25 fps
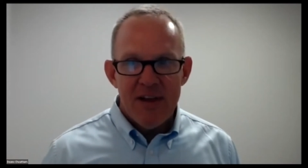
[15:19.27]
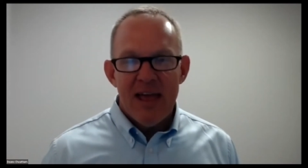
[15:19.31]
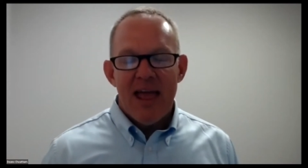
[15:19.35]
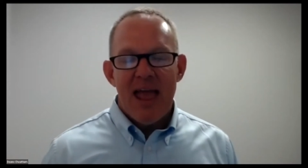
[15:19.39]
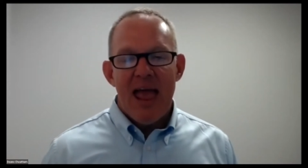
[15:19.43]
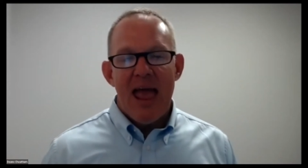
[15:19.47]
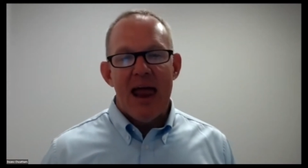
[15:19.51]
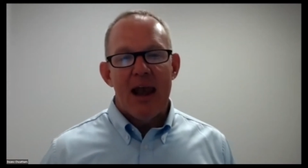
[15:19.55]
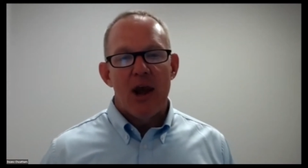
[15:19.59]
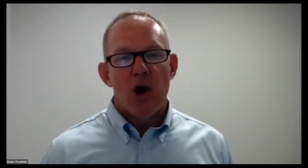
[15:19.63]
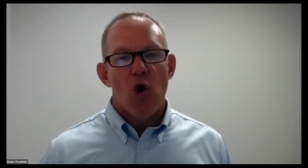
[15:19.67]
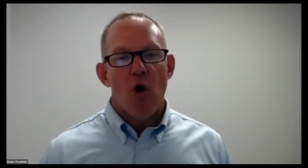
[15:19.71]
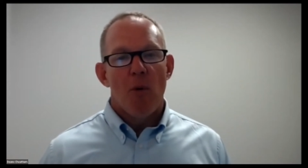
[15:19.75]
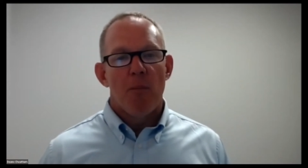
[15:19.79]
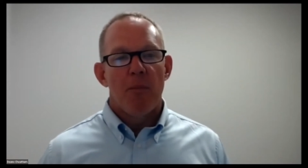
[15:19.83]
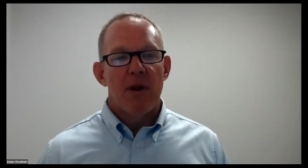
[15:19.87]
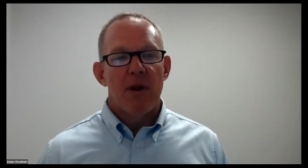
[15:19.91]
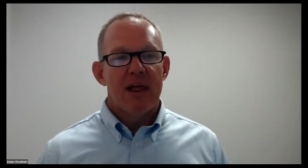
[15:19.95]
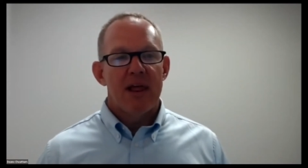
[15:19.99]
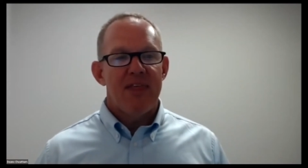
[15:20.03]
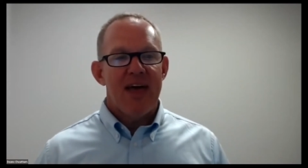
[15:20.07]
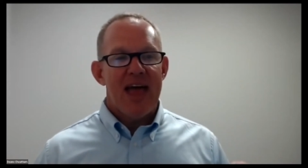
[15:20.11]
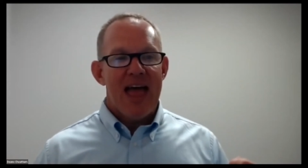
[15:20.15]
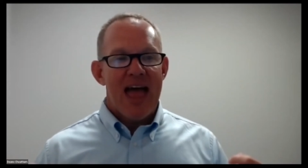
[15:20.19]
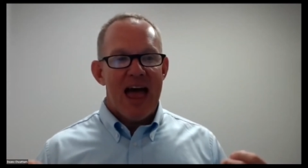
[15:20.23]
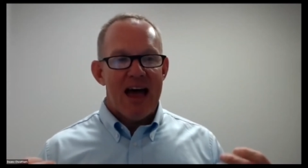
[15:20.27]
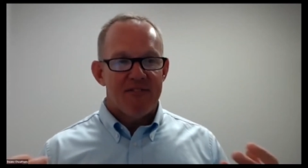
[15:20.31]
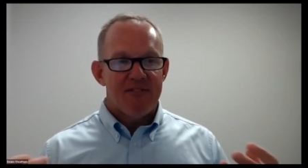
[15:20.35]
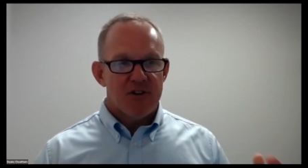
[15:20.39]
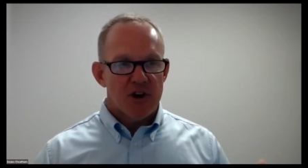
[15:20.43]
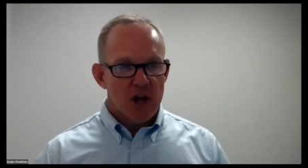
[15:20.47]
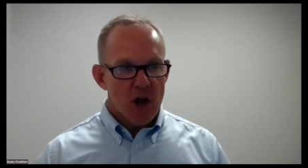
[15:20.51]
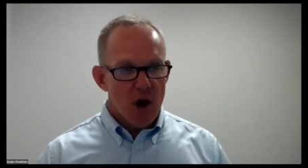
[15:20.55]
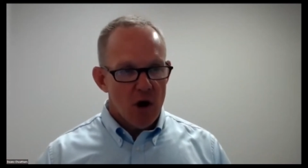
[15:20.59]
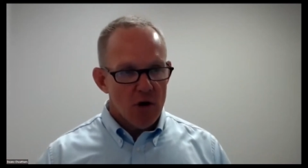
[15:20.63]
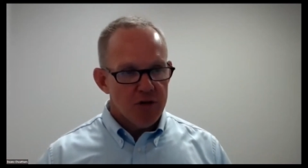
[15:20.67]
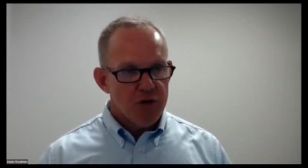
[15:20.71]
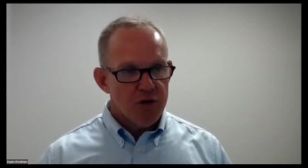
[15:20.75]
And normally they have to
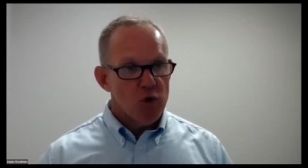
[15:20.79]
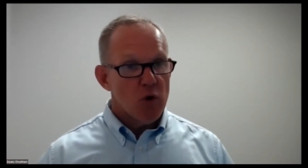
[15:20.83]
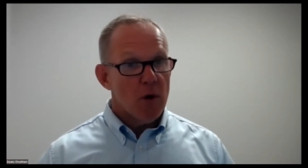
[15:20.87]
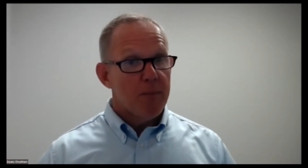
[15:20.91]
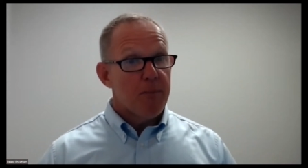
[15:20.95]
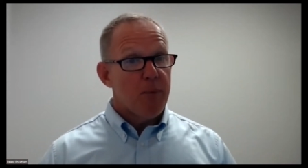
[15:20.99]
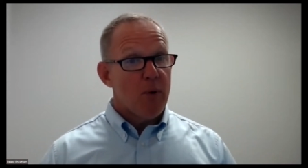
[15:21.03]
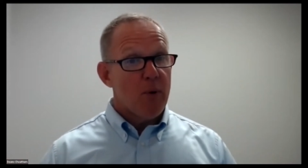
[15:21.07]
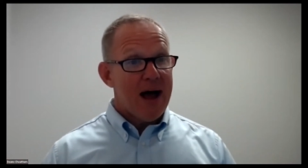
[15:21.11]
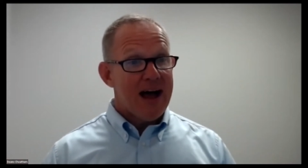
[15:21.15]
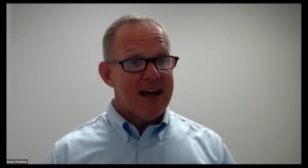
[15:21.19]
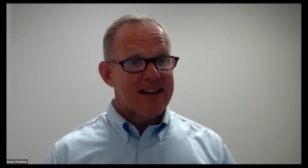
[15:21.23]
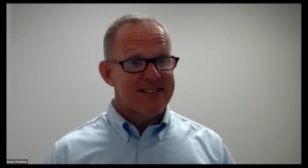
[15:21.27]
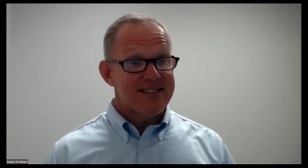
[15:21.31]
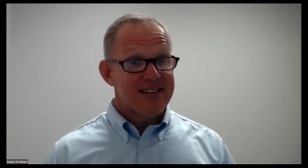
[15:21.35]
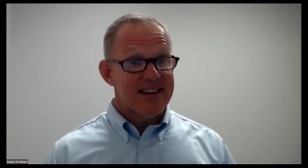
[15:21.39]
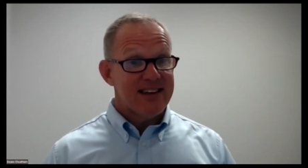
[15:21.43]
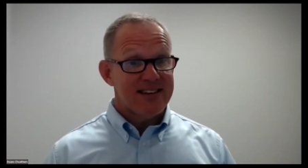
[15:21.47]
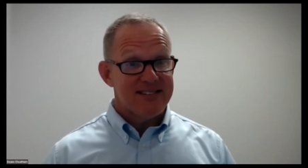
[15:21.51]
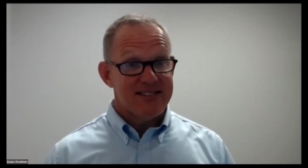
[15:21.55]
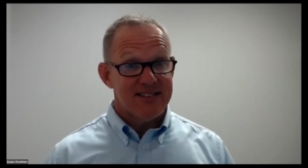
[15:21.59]
go through a process